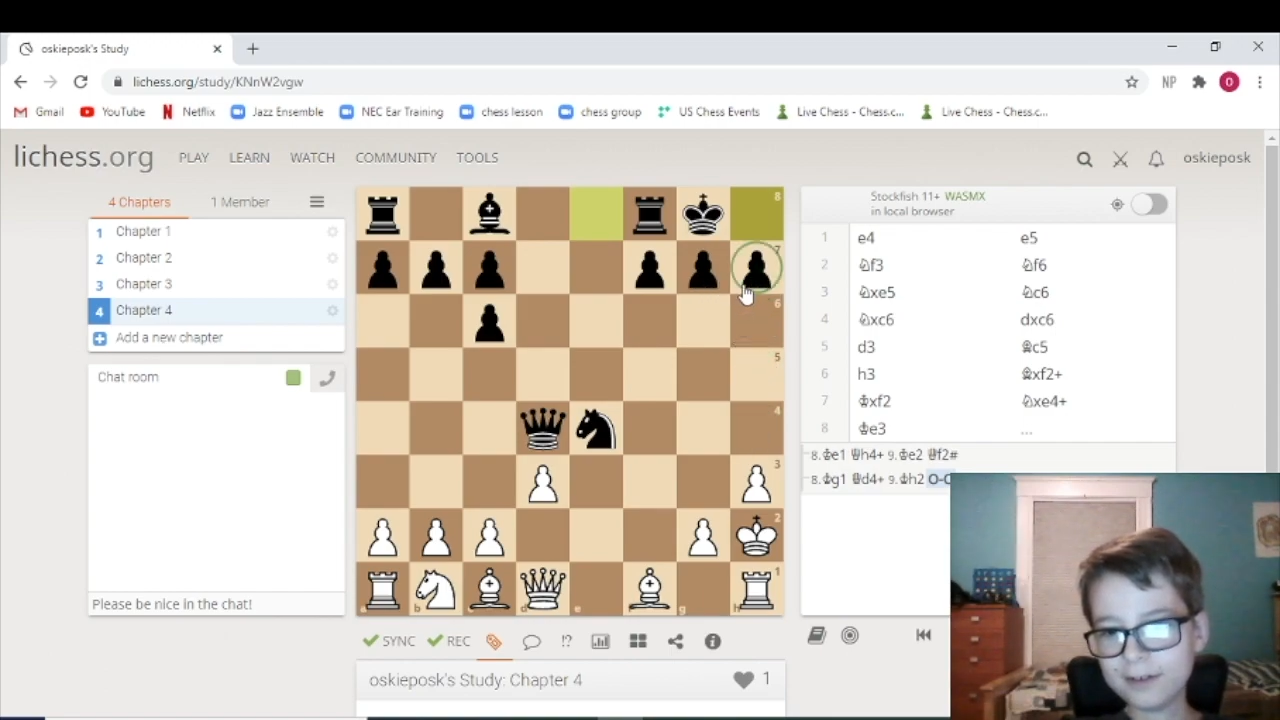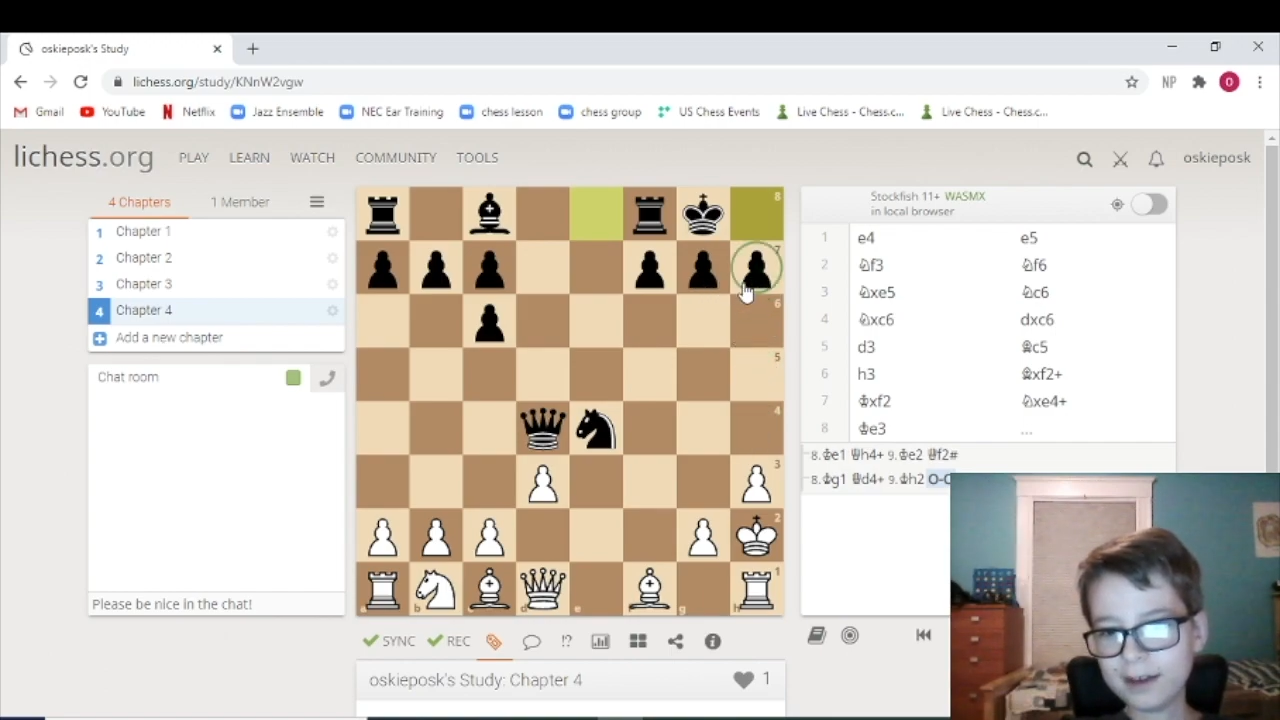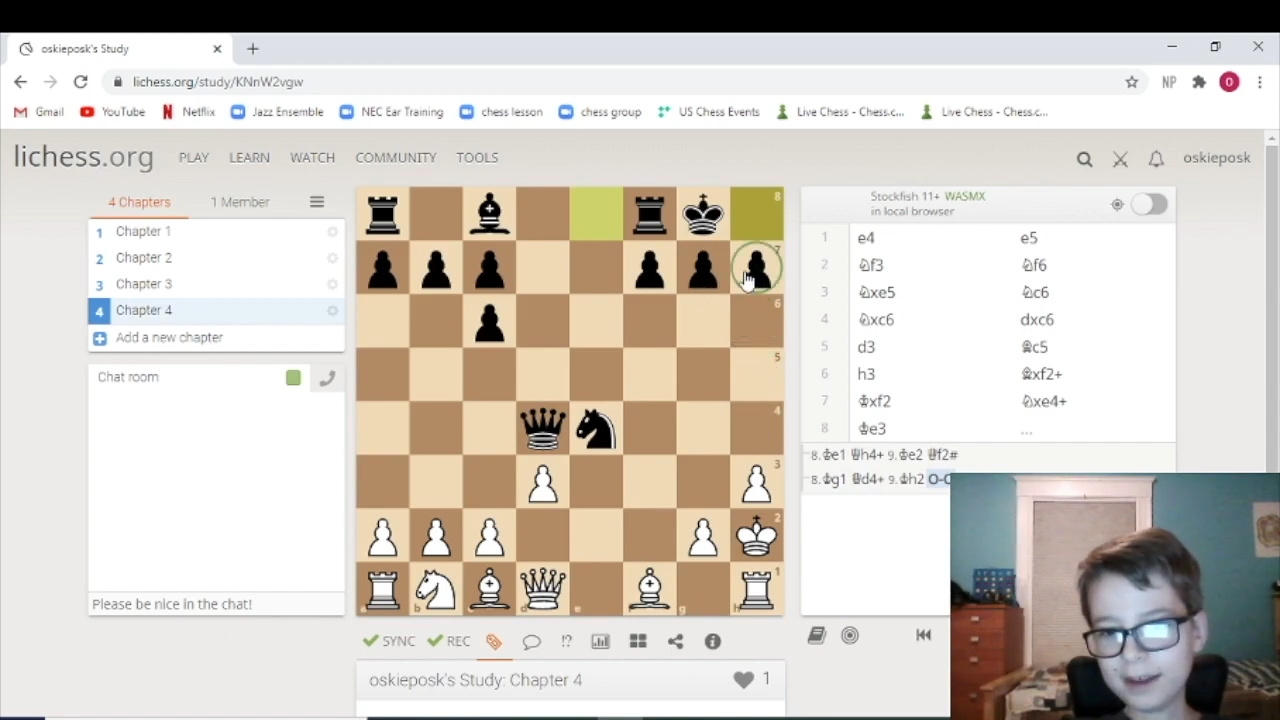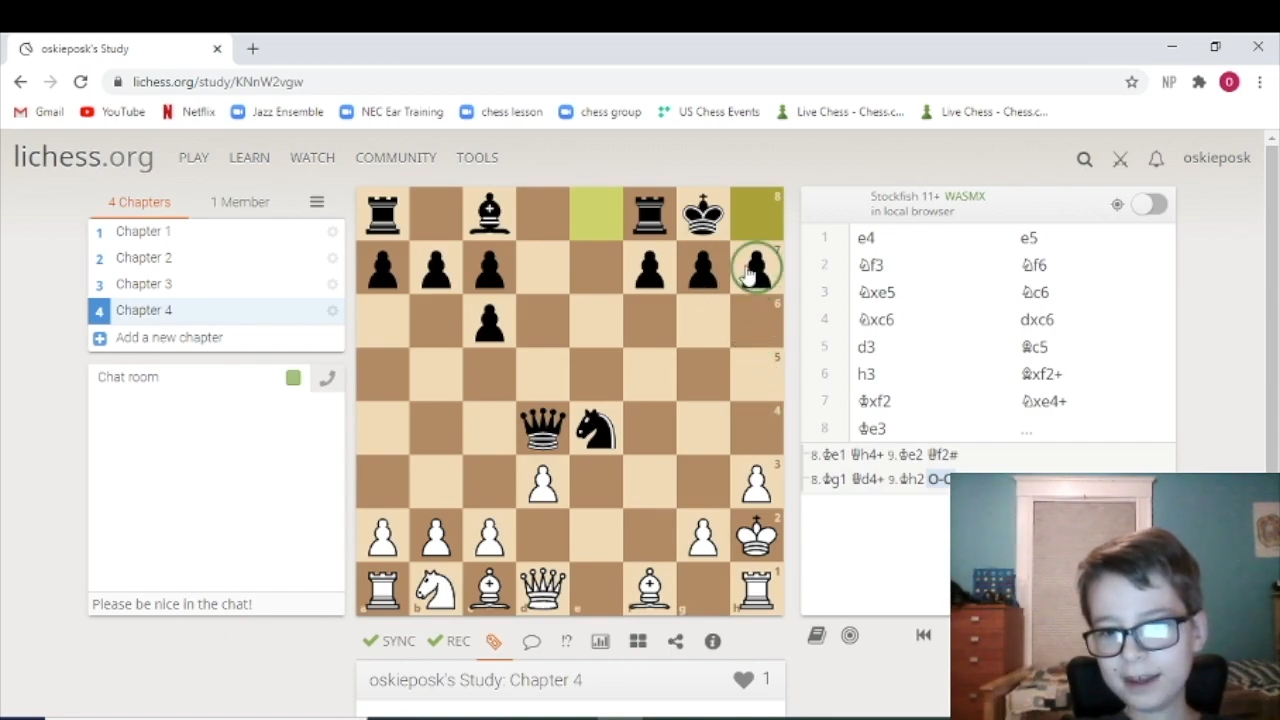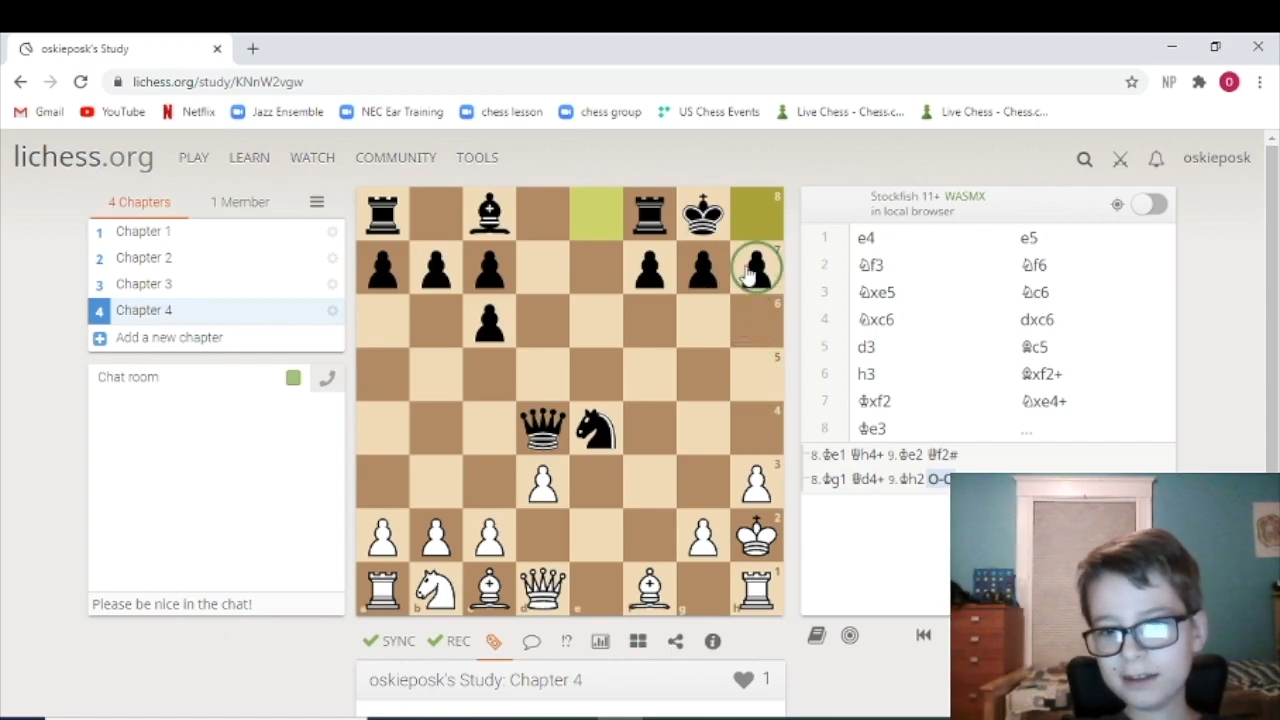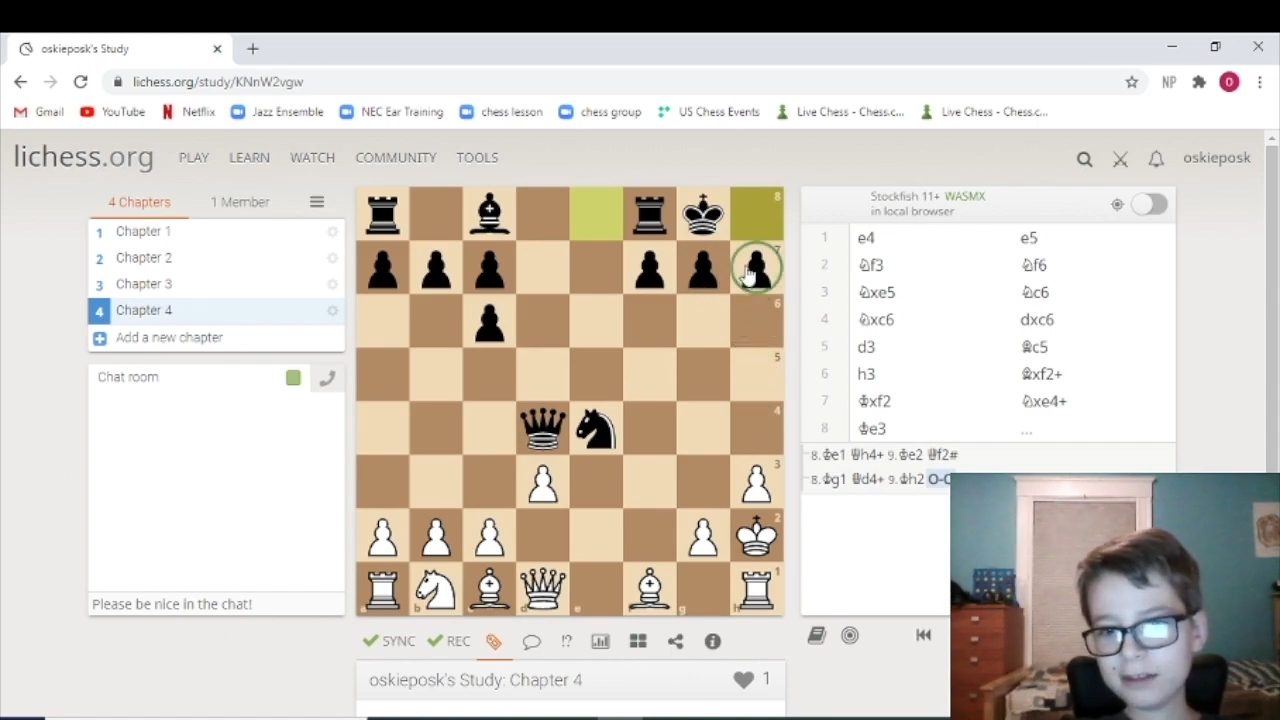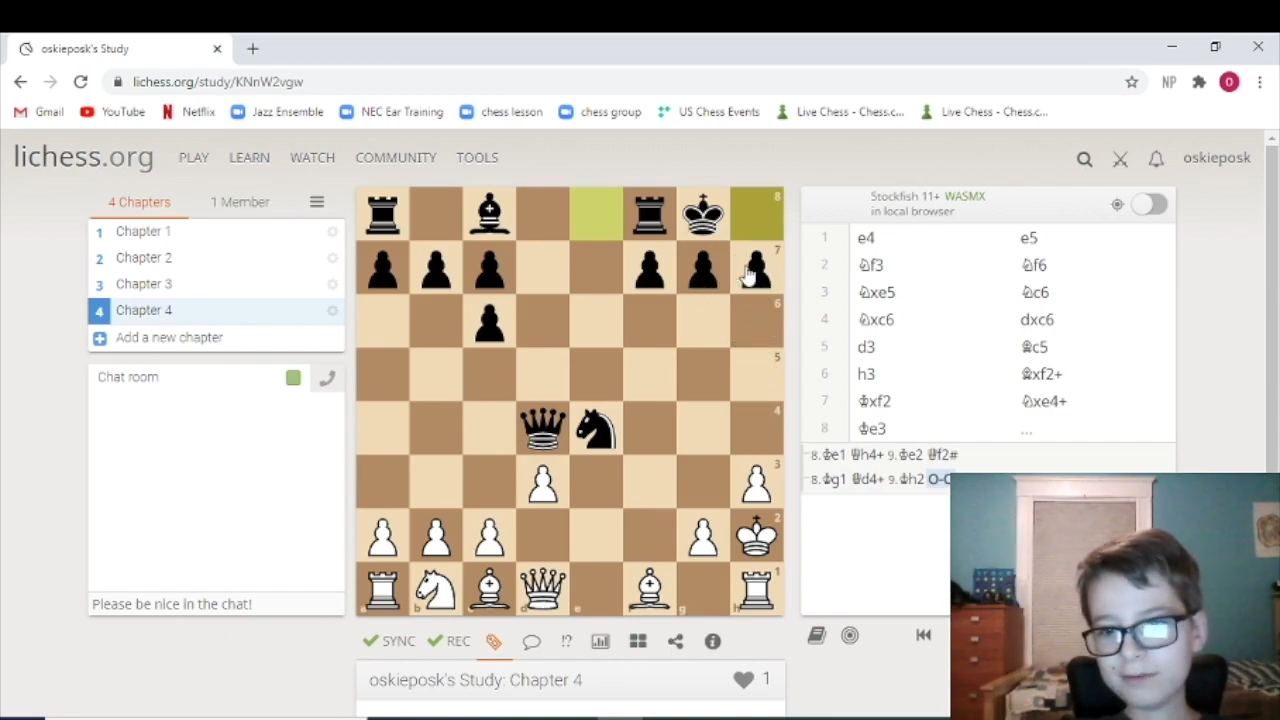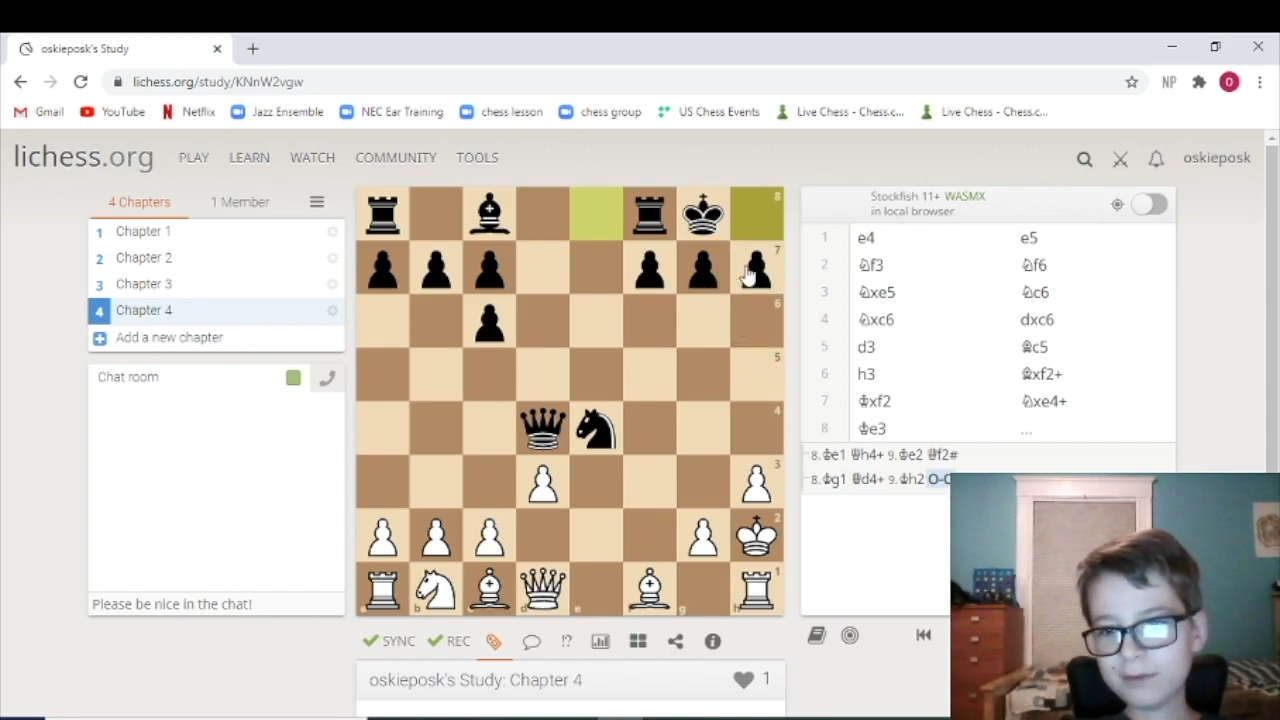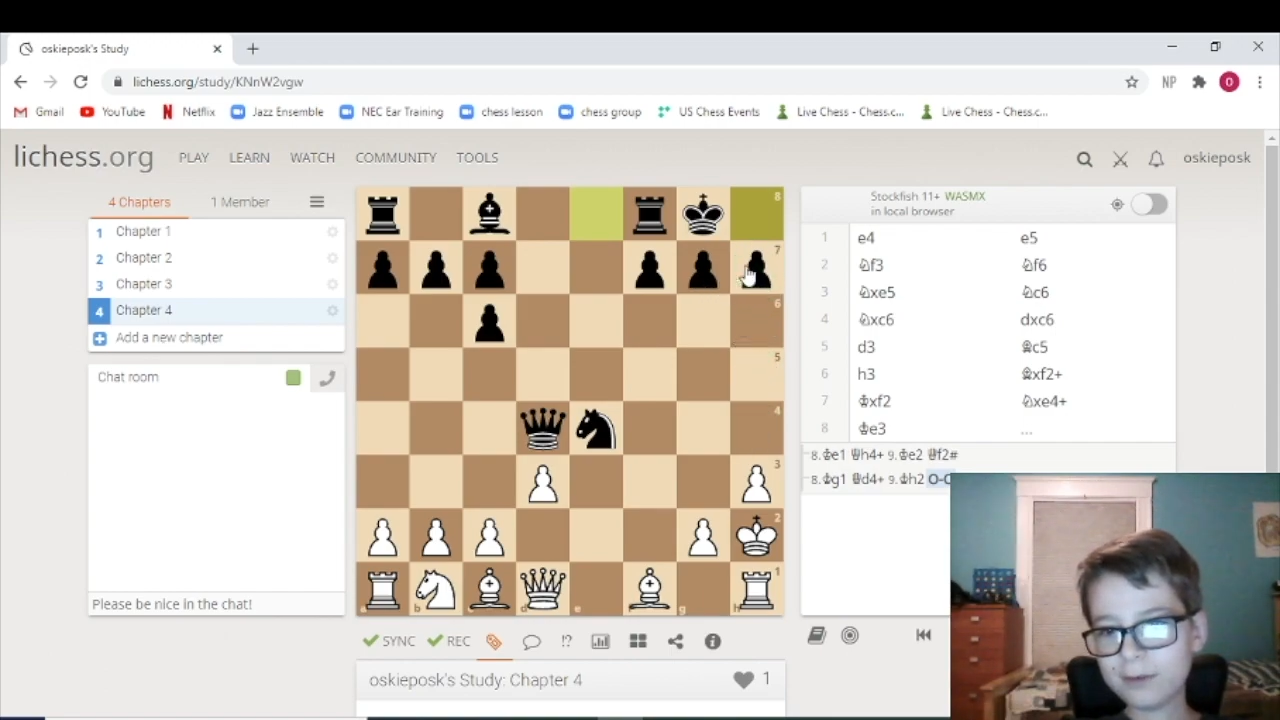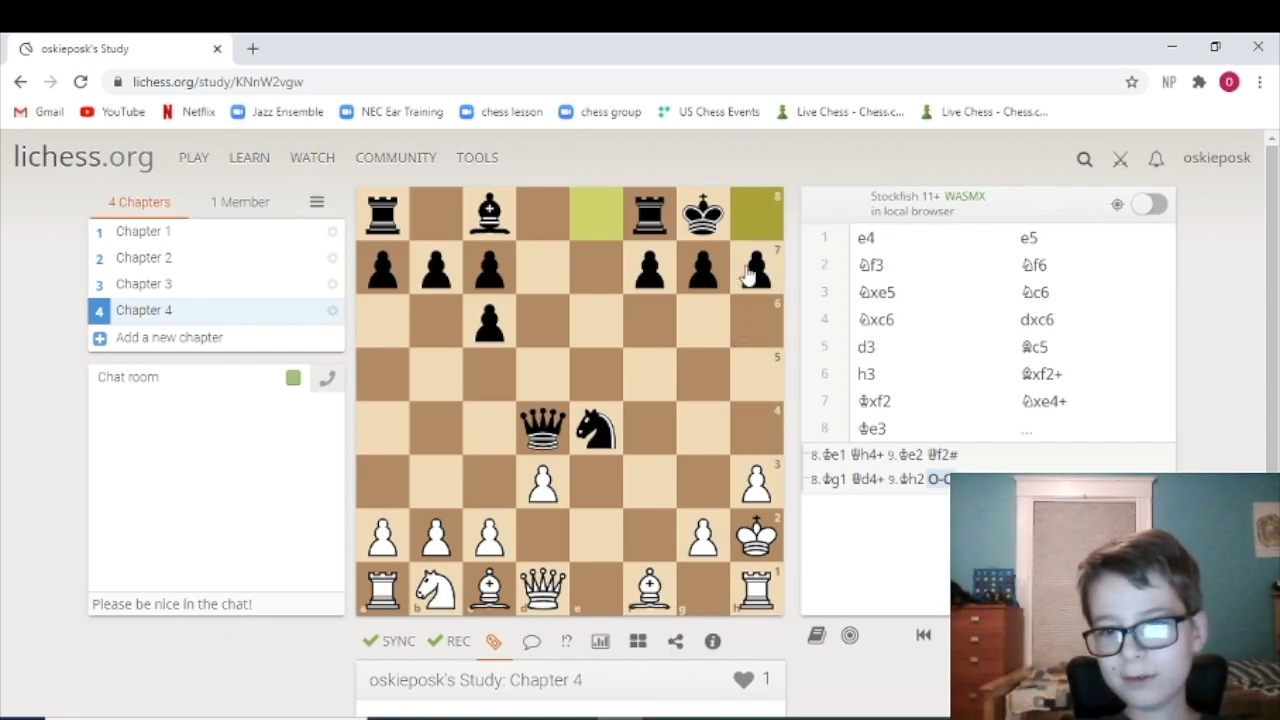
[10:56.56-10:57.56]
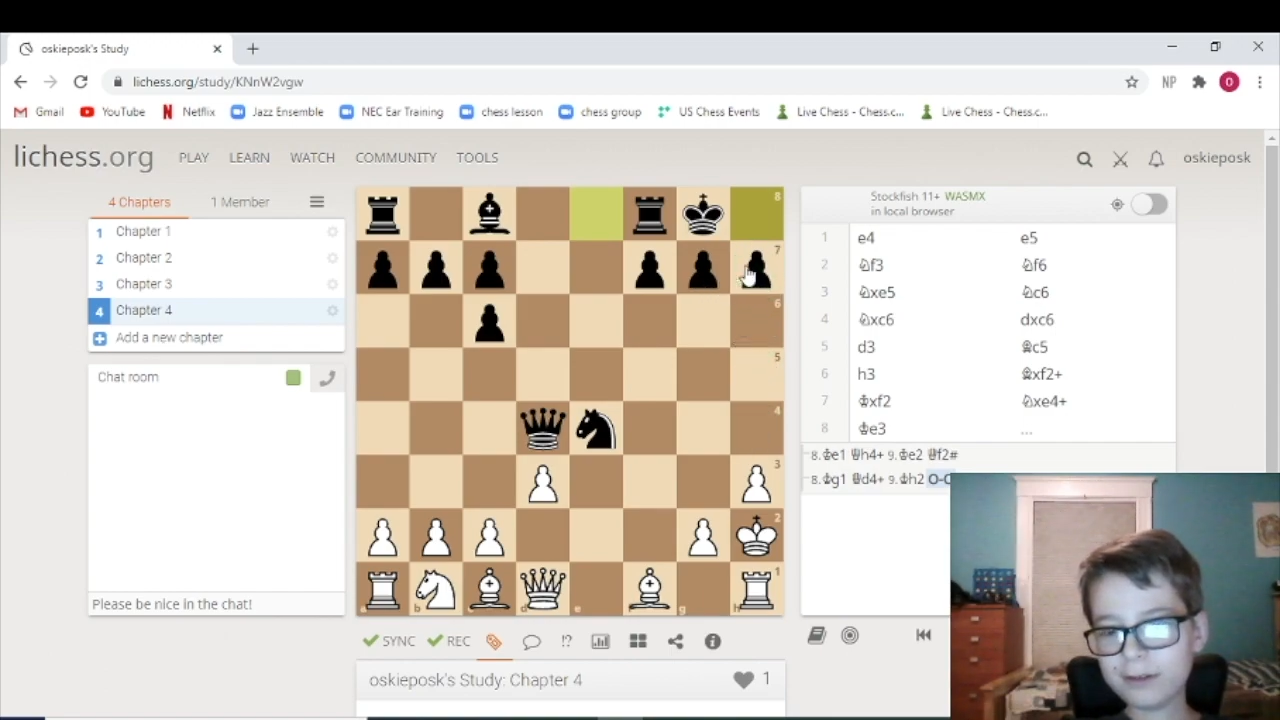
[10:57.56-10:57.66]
h4